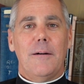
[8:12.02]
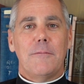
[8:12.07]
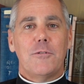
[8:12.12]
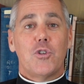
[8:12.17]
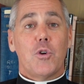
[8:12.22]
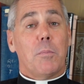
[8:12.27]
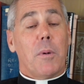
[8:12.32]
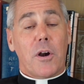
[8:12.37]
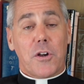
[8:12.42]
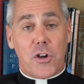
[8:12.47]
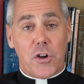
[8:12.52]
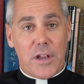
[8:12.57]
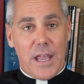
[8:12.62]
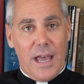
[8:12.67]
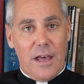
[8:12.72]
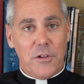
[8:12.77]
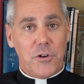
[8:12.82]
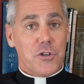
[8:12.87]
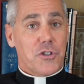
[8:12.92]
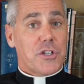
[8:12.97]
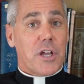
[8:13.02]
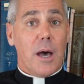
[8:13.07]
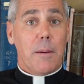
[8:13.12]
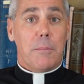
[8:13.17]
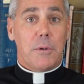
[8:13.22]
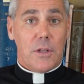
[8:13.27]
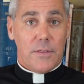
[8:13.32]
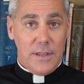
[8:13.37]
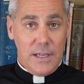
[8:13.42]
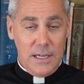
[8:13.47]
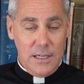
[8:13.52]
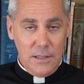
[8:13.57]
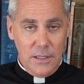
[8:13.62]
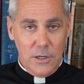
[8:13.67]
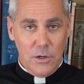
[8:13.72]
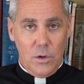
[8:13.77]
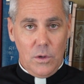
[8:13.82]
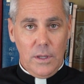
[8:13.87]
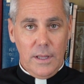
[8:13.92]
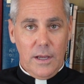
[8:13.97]
So mark your calendars. Come to the
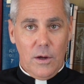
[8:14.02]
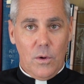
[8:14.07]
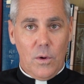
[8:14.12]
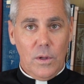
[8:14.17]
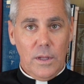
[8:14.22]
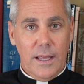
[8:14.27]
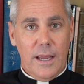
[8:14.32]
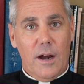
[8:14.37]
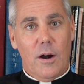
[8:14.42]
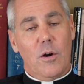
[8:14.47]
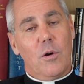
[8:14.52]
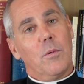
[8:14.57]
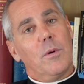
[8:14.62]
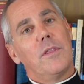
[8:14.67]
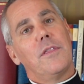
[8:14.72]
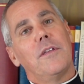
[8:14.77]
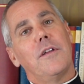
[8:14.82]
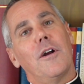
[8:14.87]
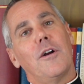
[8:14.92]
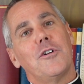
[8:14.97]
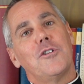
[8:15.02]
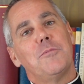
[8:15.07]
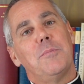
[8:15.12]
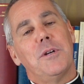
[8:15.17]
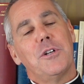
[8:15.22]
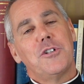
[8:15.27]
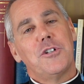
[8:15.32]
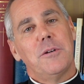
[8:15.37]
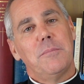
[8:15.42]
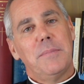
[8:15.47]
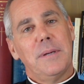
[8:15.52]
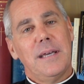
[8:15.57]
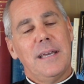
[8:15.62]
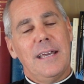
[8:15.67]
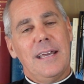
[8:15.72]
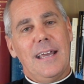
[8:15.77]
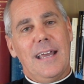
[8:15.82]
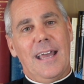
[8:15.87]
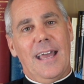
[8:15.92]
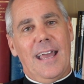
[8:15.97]
Healing Holy Hour with the Archbishop
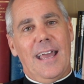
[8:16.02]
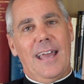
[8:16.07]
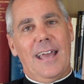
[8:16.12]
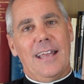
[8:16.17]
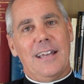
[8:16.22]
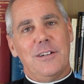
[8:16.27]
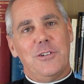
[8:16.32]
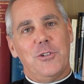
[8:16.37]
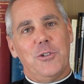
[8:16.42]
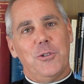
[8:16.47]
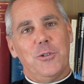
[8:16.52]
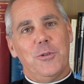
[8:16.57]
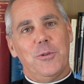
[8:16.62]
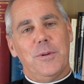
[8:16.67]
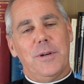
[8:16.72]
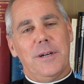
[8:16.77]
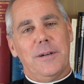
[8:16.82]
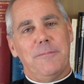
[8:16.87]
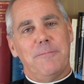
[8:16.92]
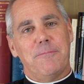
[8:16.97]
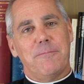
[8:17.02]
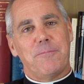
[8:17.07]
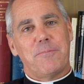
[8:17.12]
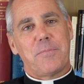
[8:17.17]
and to